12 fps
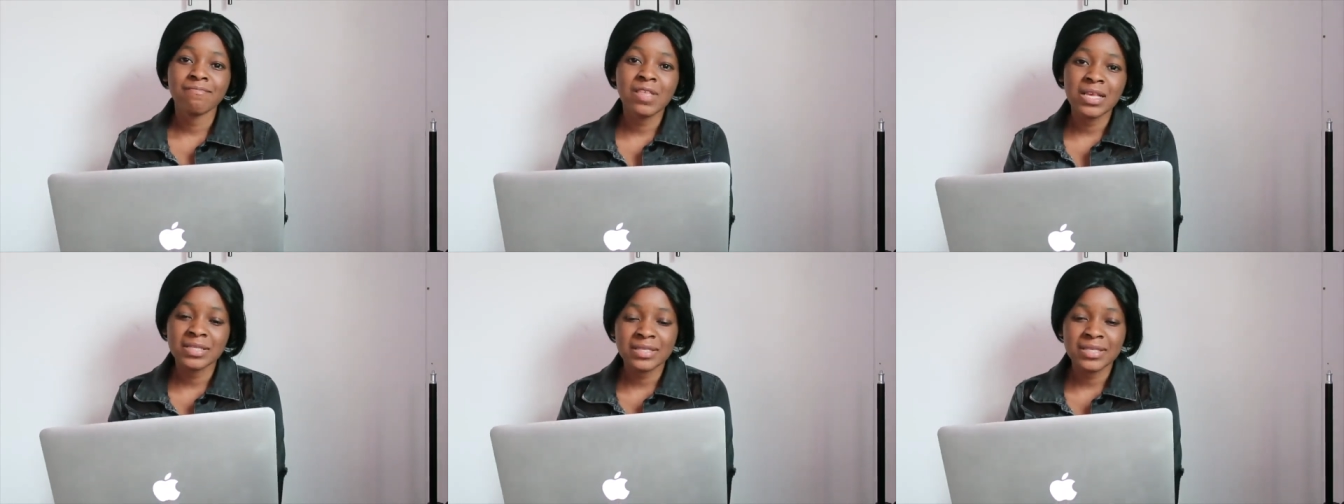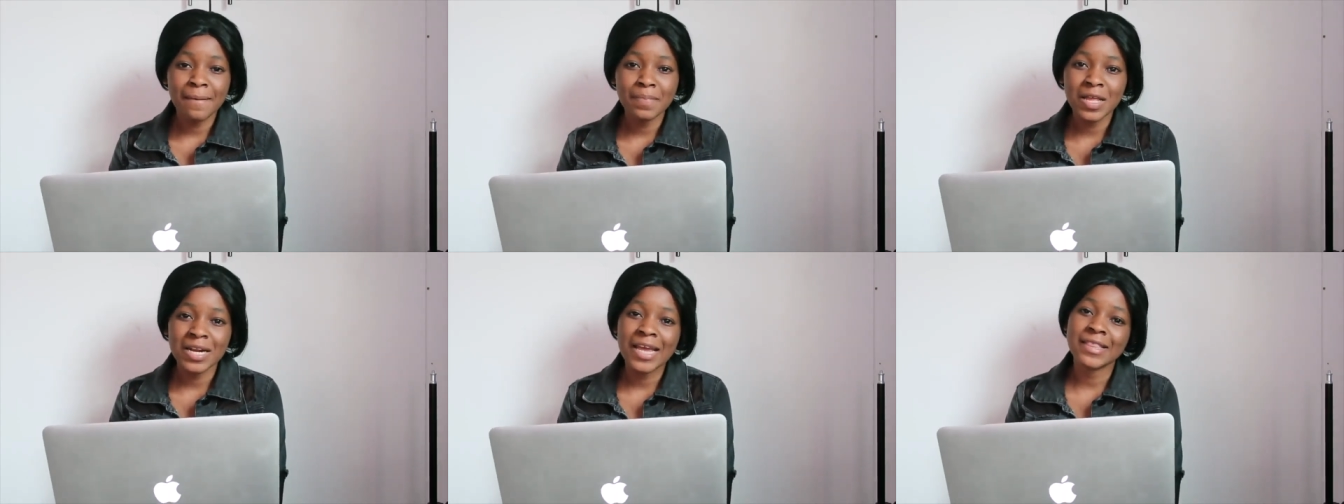There's
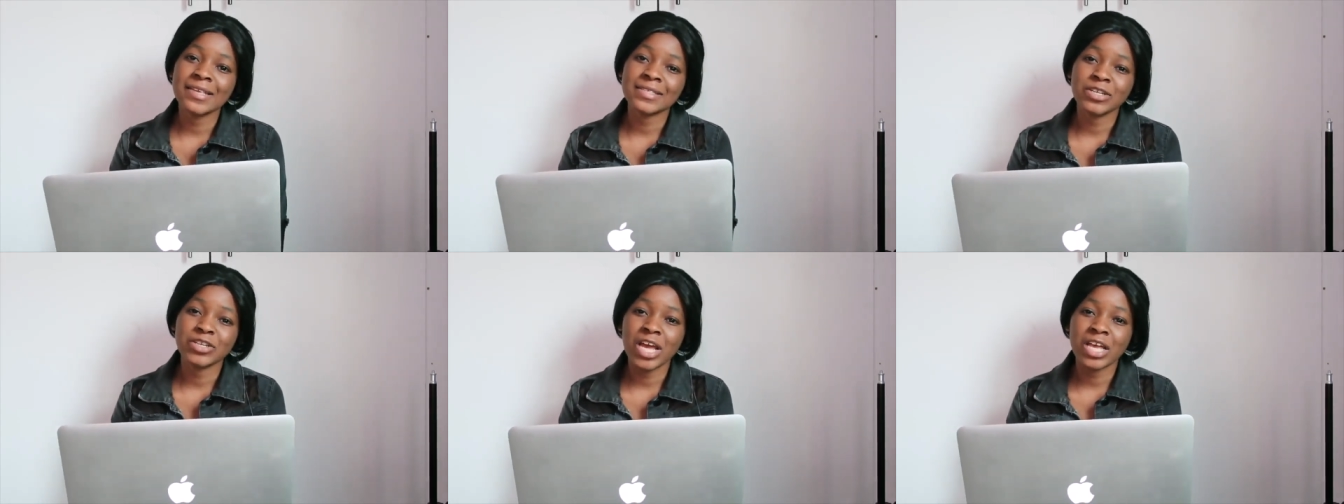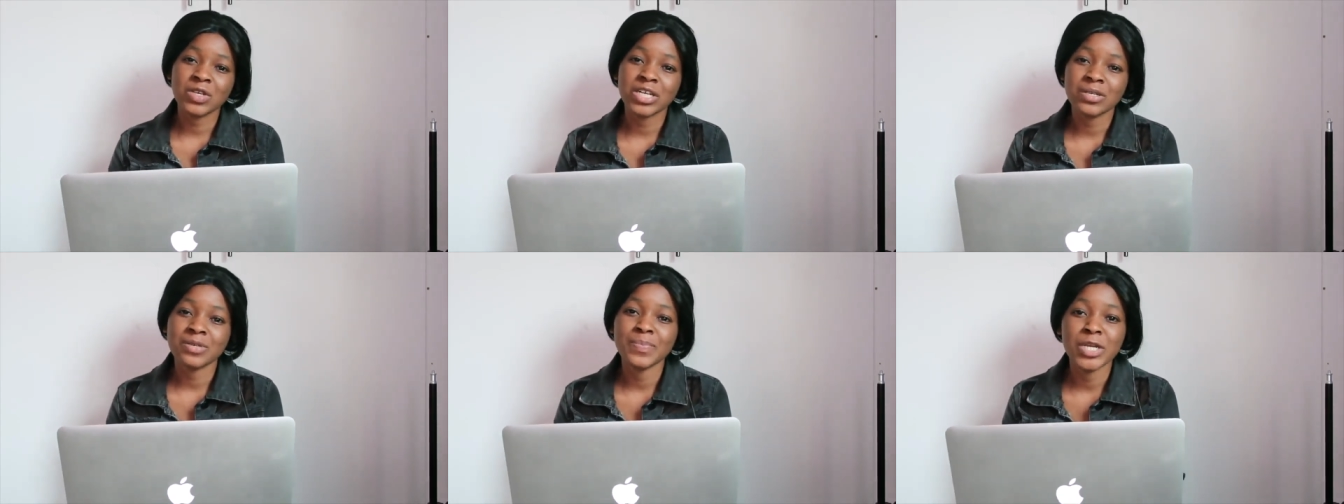something like this that you guys
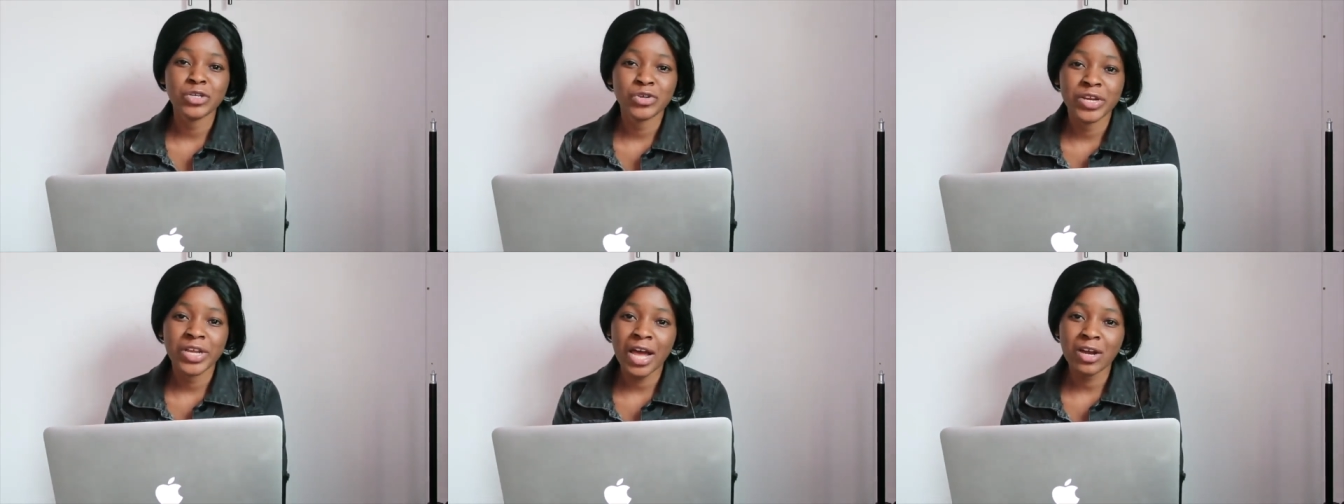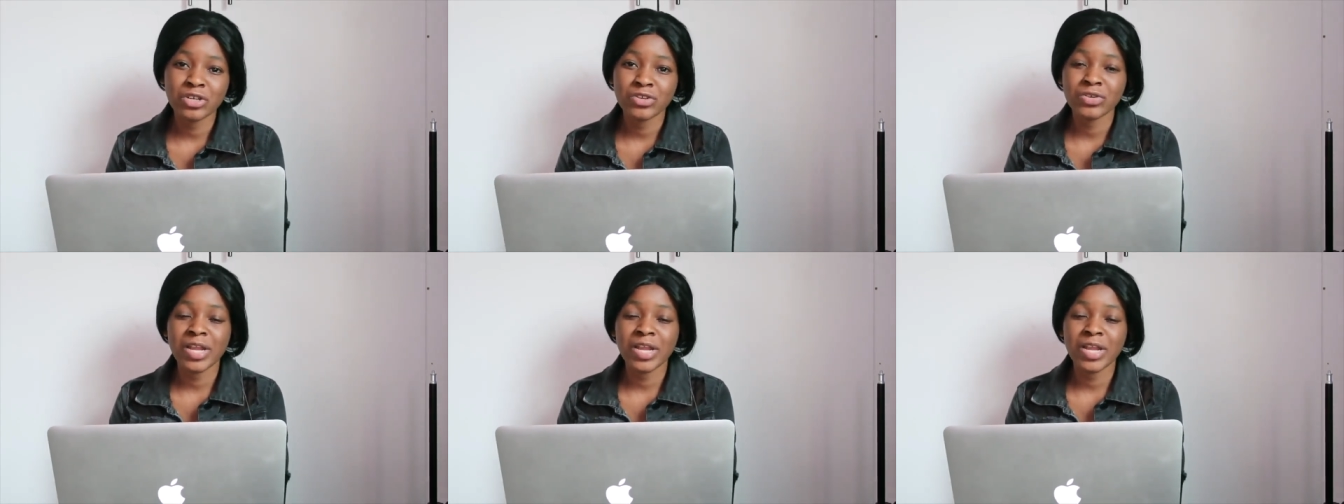want me to react to,